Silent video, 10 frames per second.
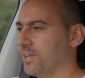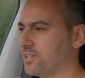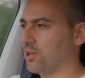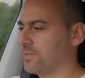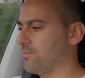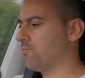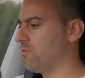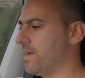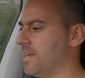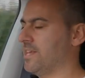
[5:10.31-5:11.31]
And it's got some
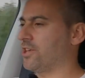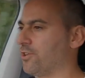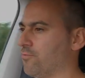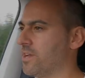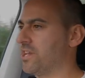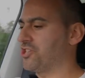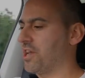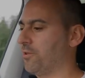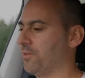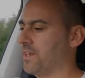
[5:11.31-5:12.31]
really good
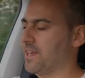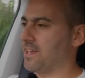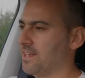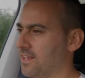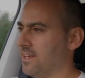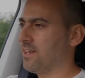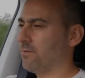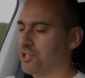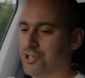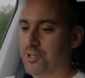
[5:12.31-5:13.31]
regen on here,
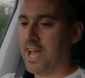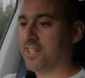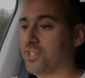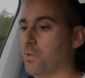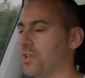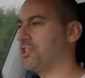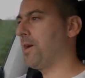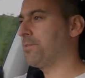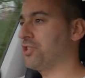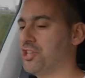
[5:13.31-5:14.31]
which you can switch
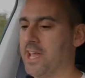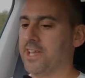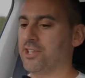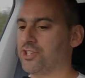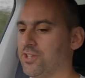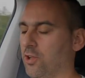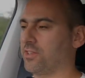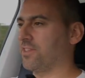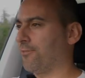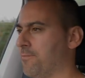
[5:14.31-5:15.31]
up and change,
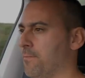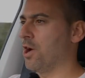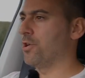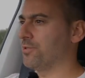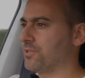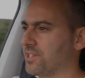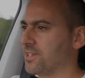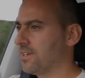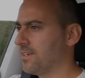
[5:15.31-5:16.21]
lots of different modes.